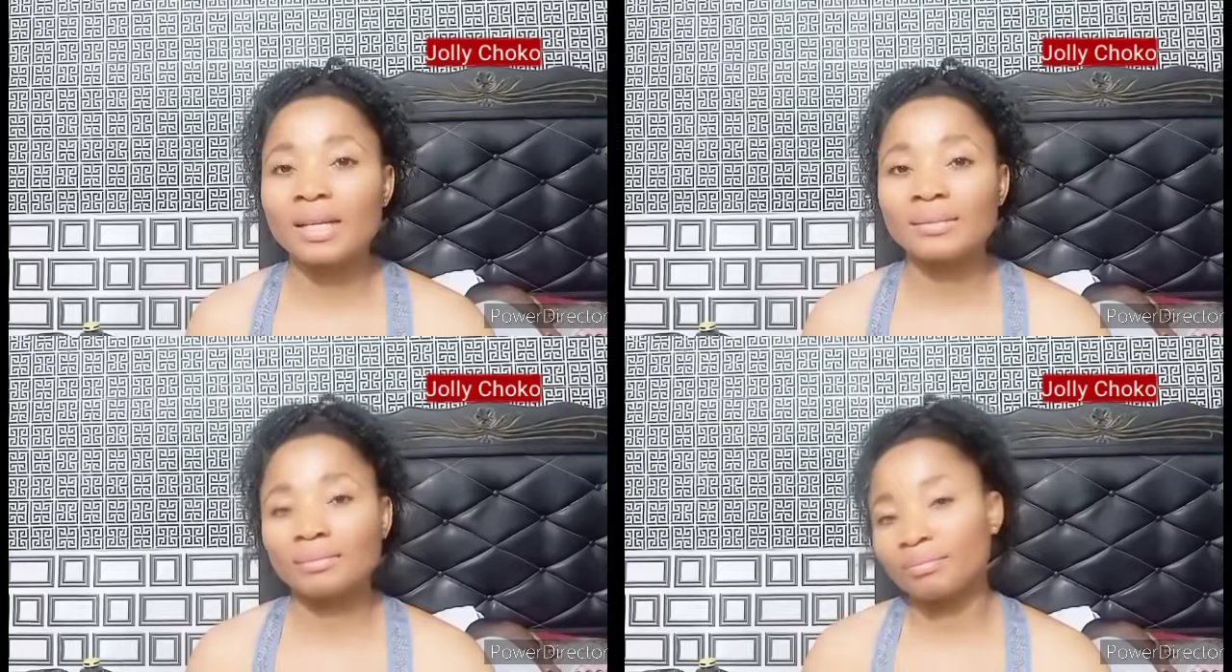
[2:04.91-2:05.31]

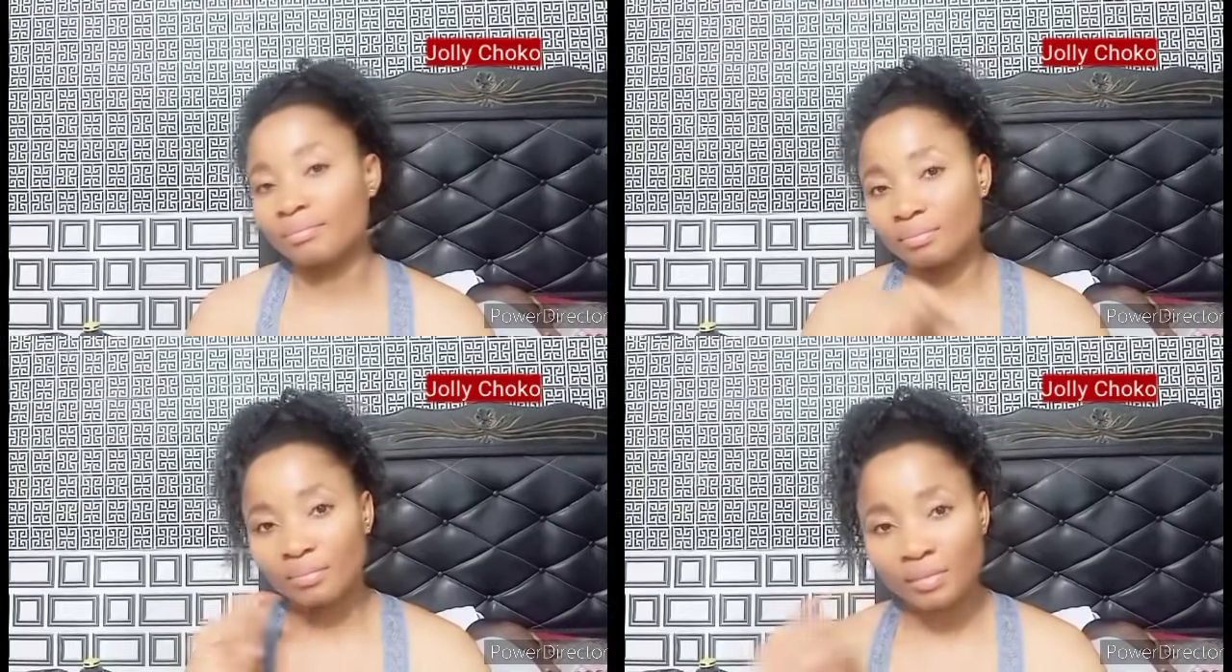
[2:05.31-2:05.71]
then
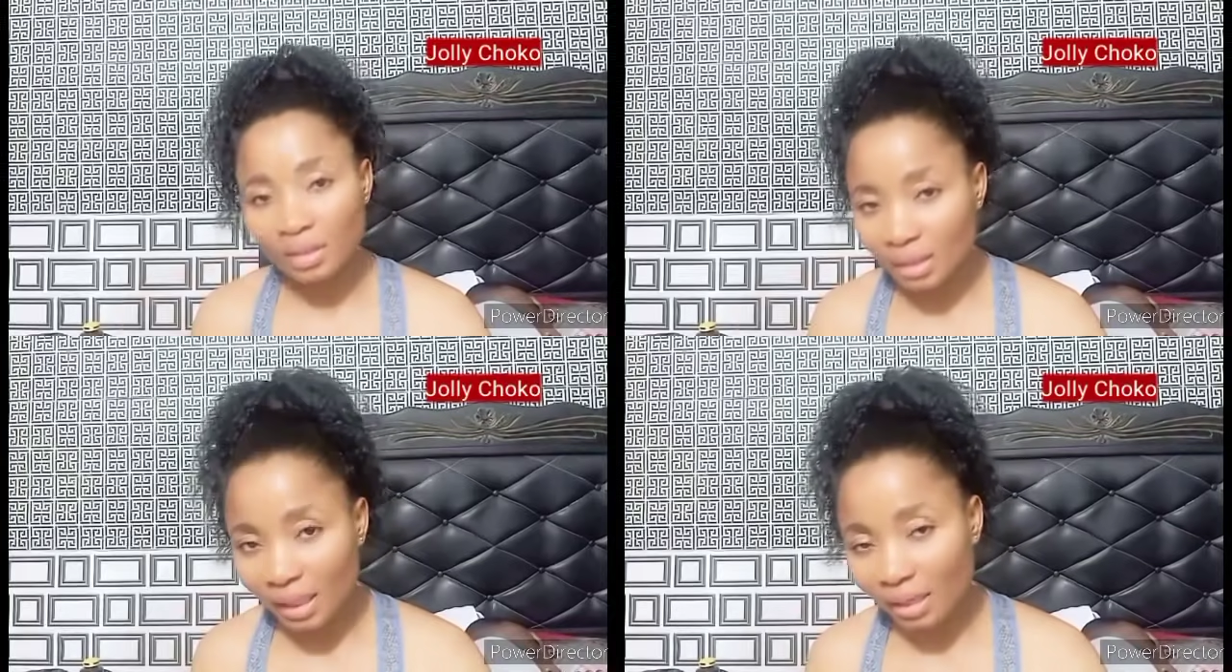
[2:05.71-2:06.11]

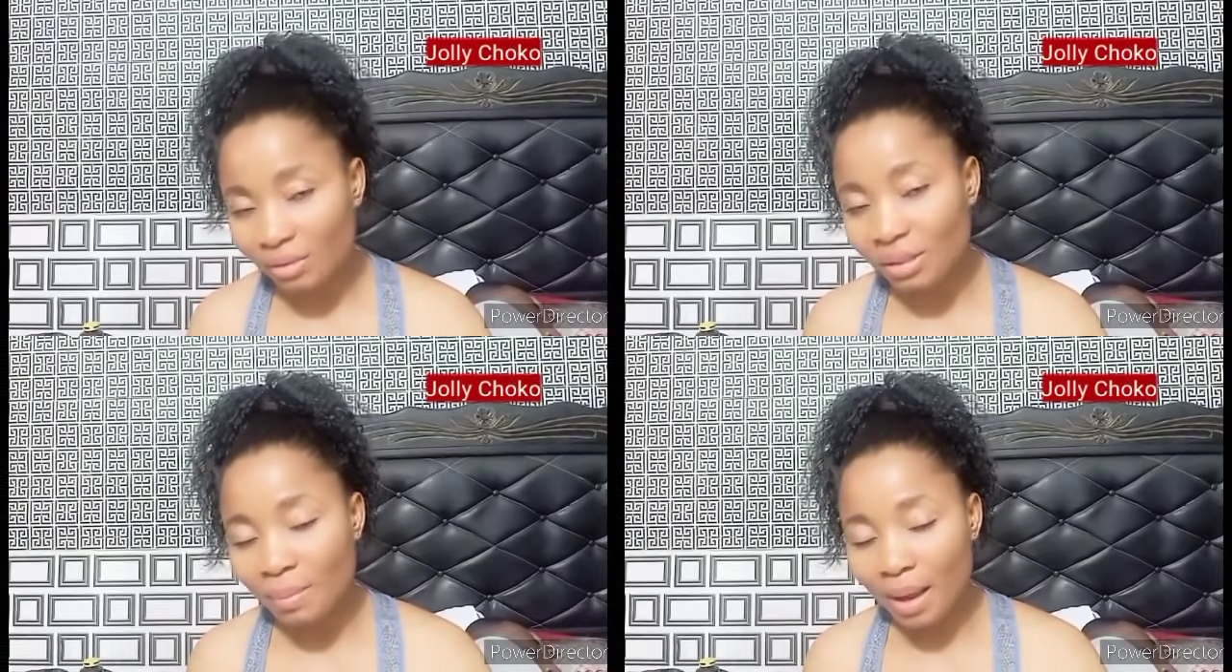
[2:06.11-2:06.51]
the
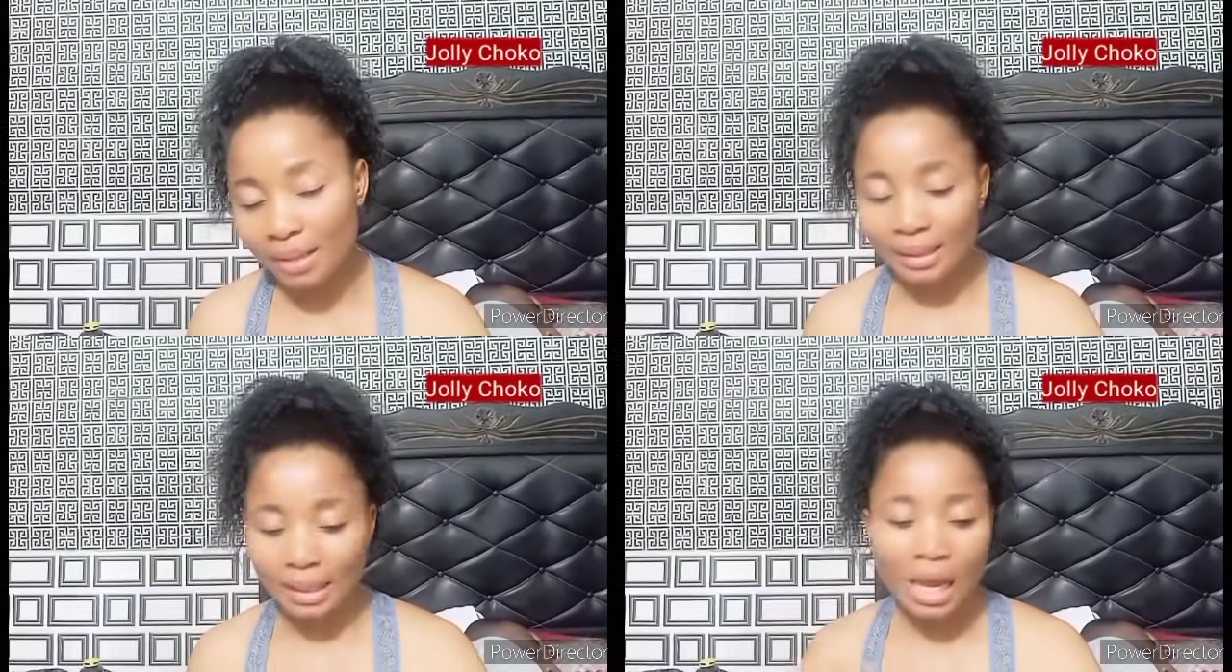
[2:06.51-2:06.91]
jacuzzi
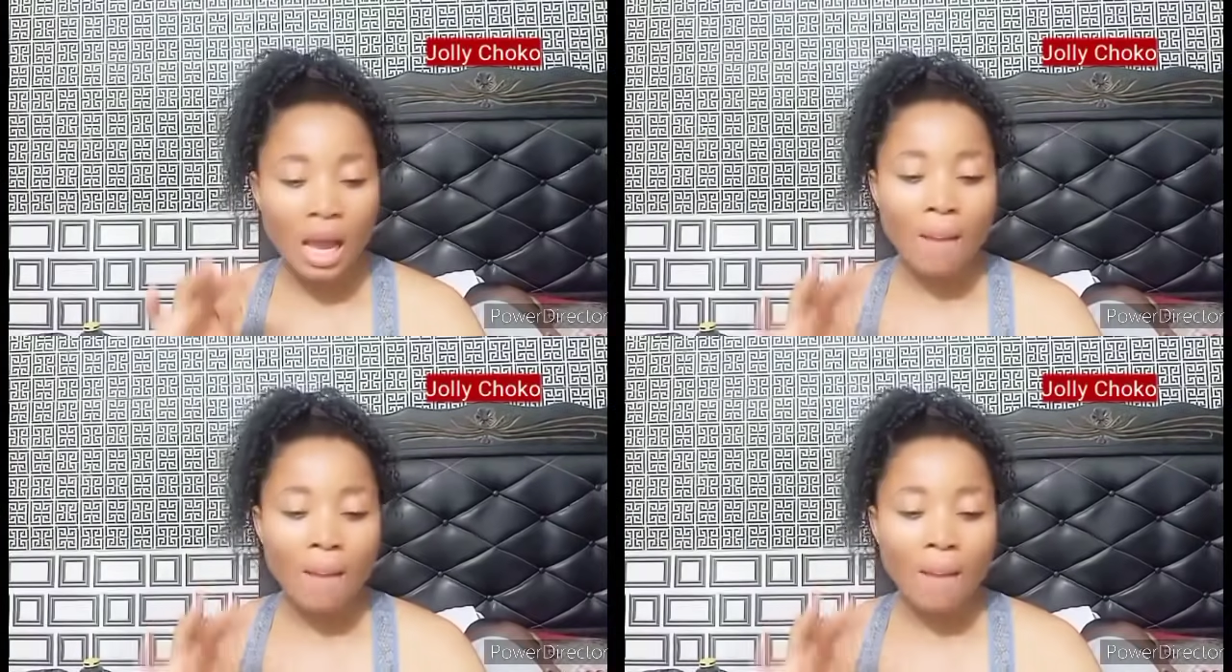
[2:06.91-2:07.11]
party.